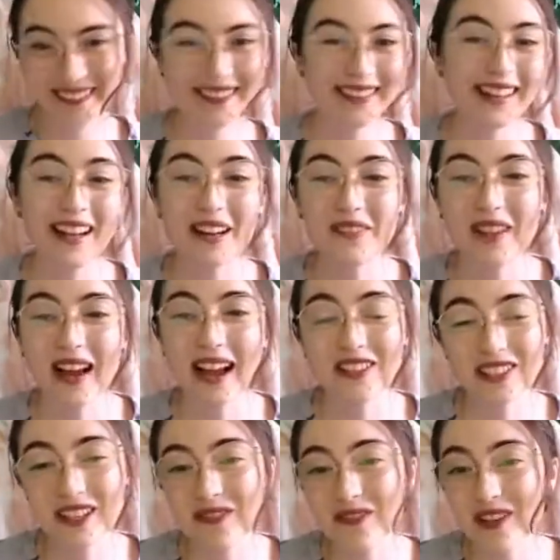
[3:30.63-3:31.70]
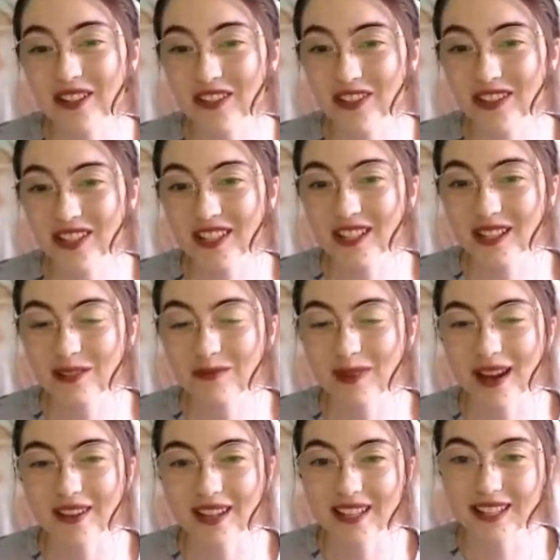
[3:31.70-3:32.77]
Actually, if you're interested in this
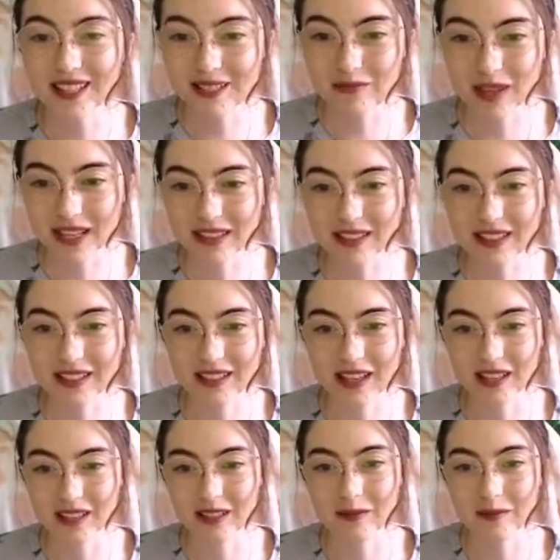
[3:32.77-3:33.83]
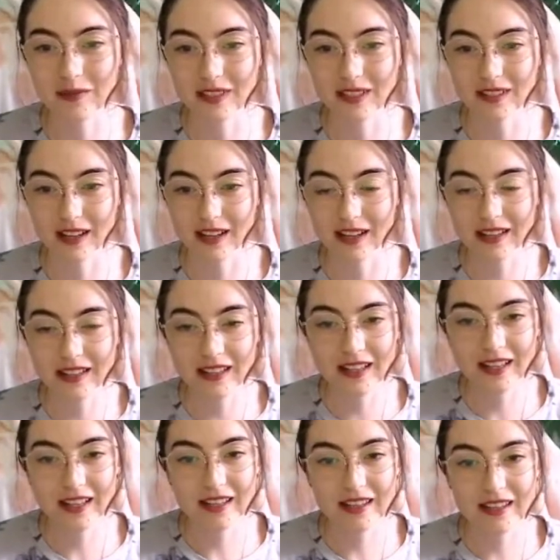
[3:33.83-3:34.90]
path, I did make this custom design,
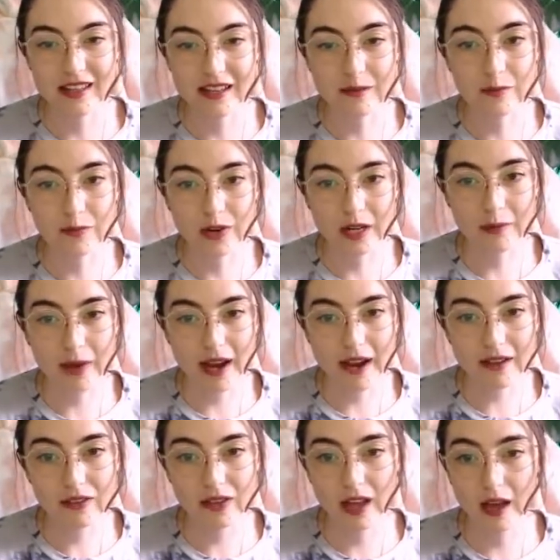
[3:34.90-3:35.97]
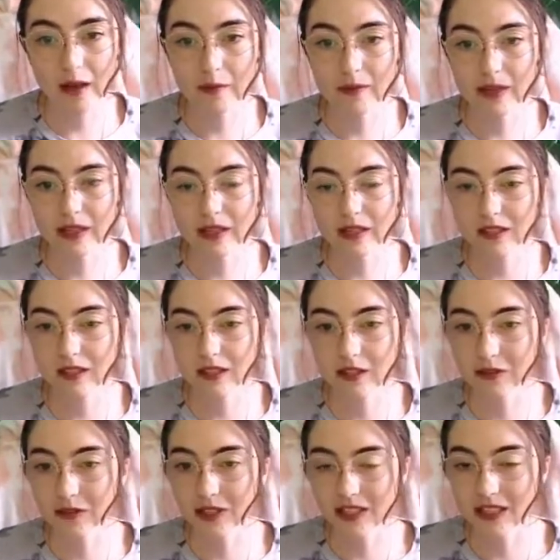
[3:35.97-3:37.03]
the brick path. It's the
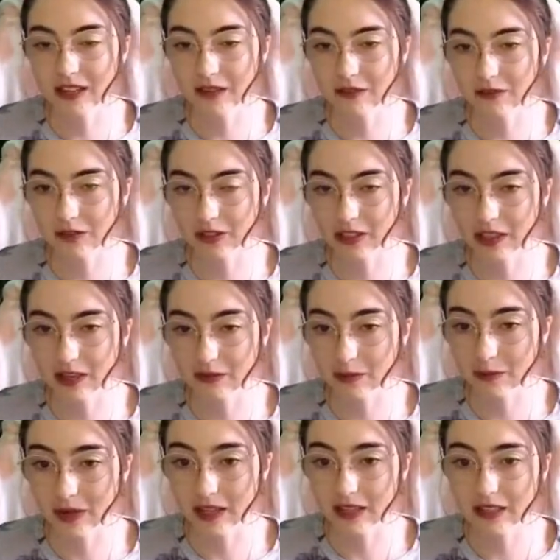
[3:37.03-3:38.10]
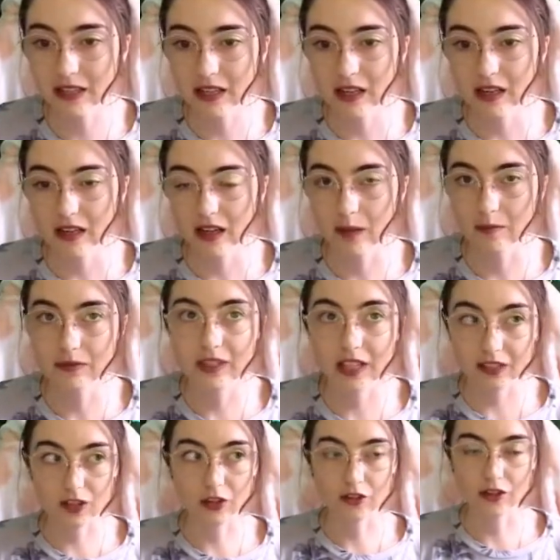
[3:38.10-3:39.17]
only thing I've really ever made.
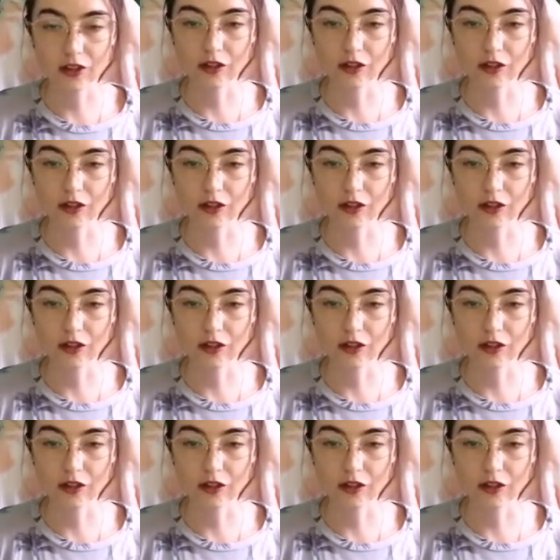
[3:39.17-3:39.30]
That's not true.